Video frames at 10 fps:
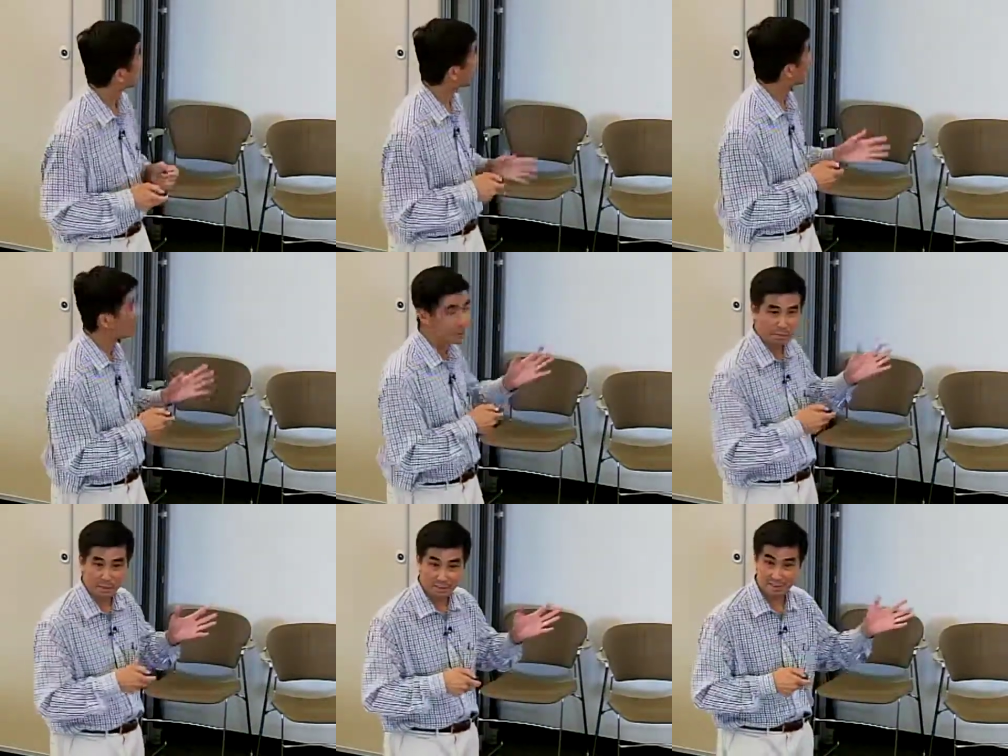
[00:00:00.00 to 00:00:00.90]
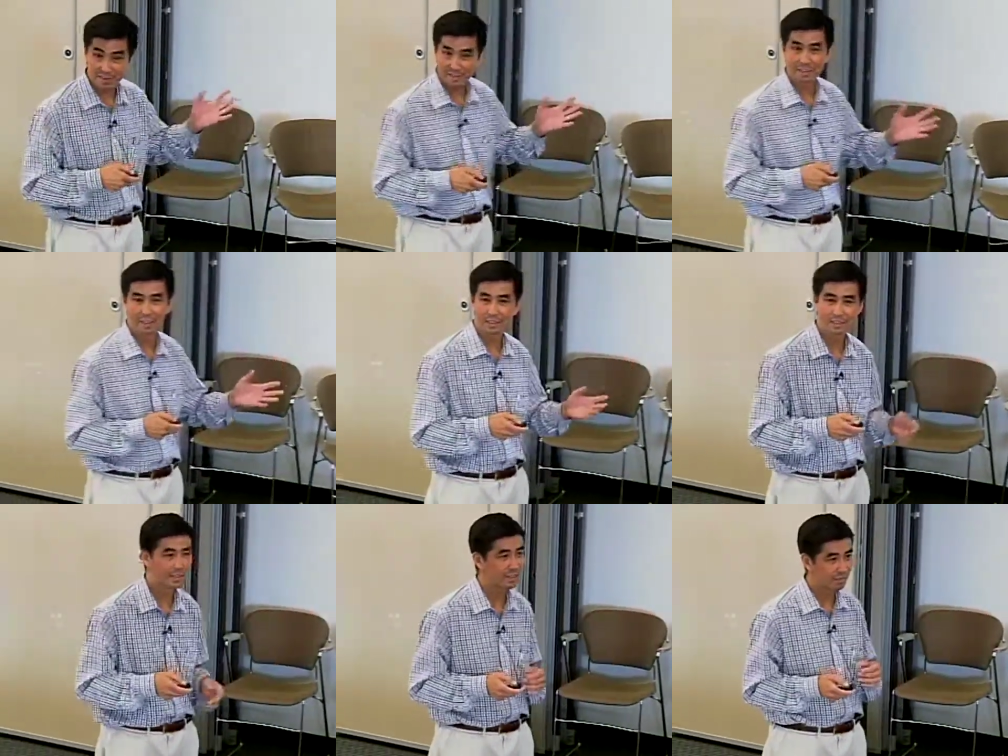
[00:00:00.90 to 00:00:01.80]
Any questions about this?
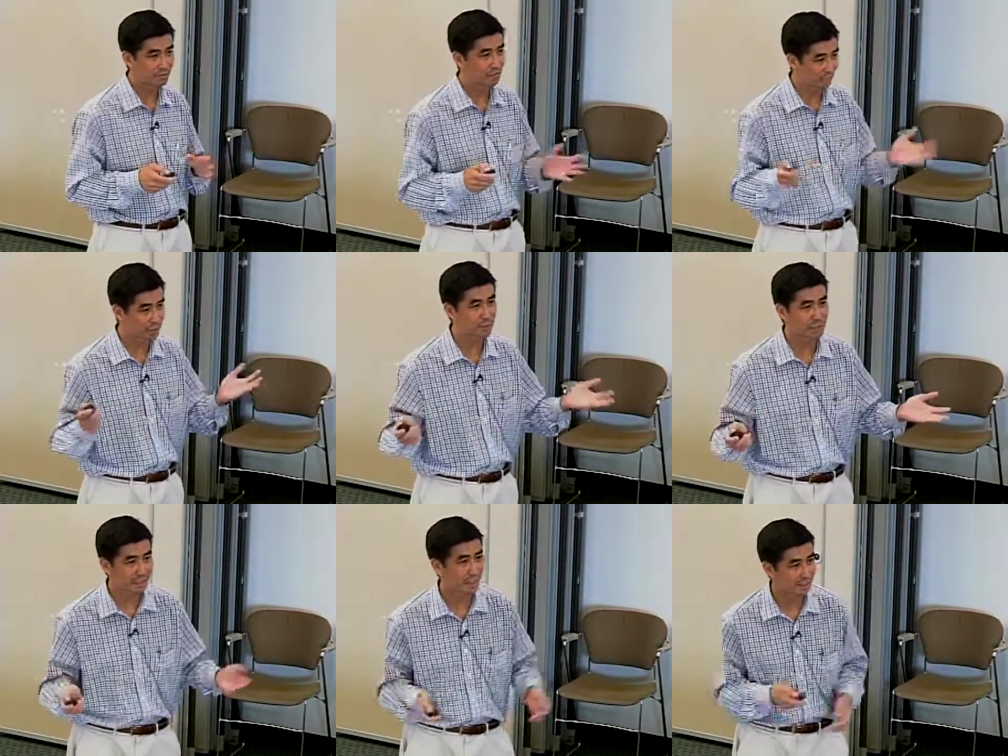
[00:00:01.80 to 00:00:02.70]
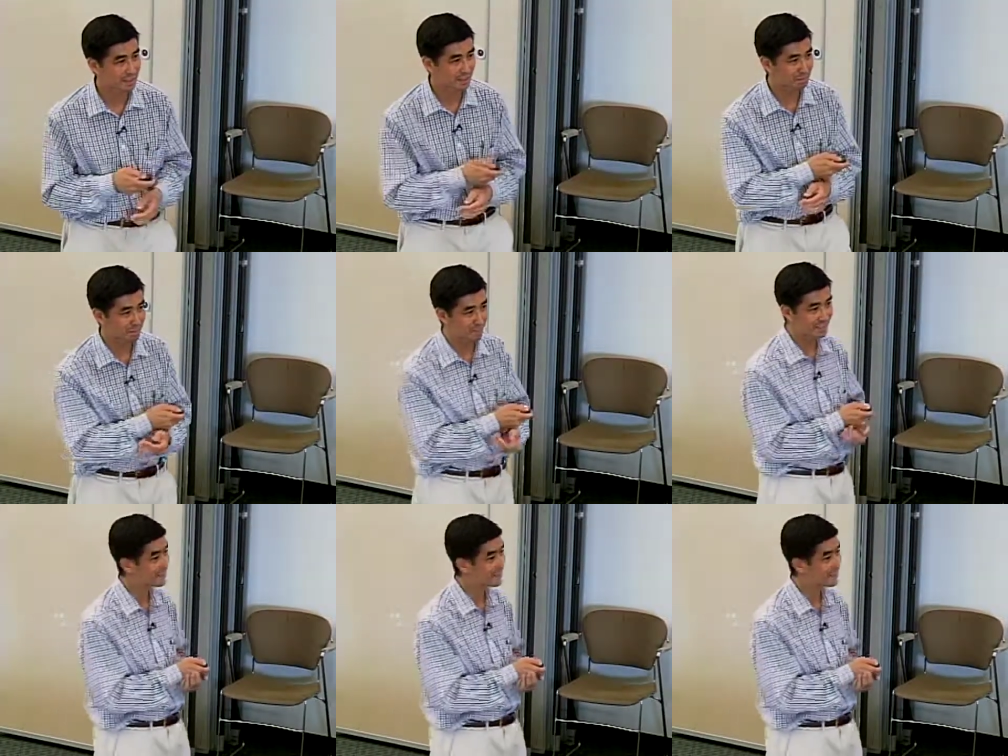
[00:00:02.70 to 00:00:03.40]
I feel I had so many last time that uh,